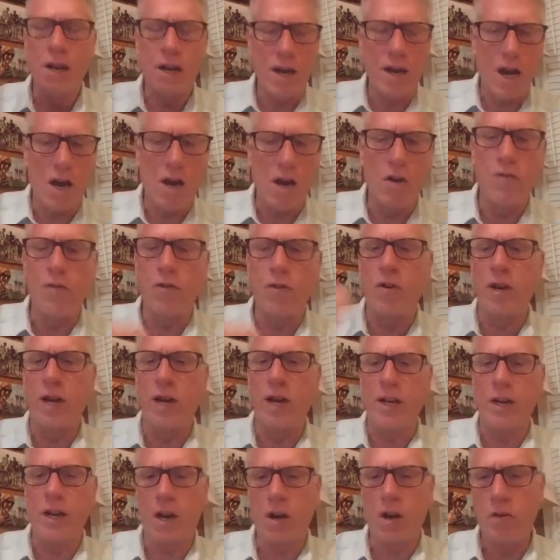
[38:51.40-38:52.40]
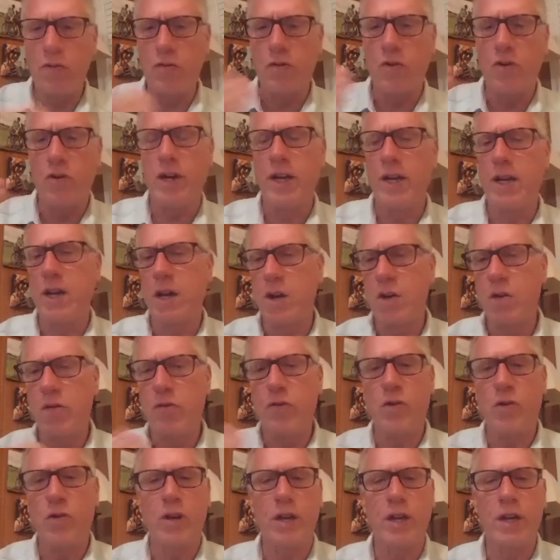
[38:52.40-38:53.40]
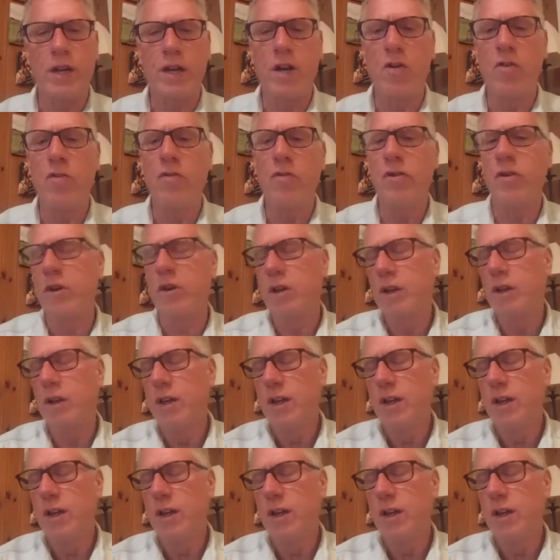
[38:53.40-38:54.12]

over and over and over and over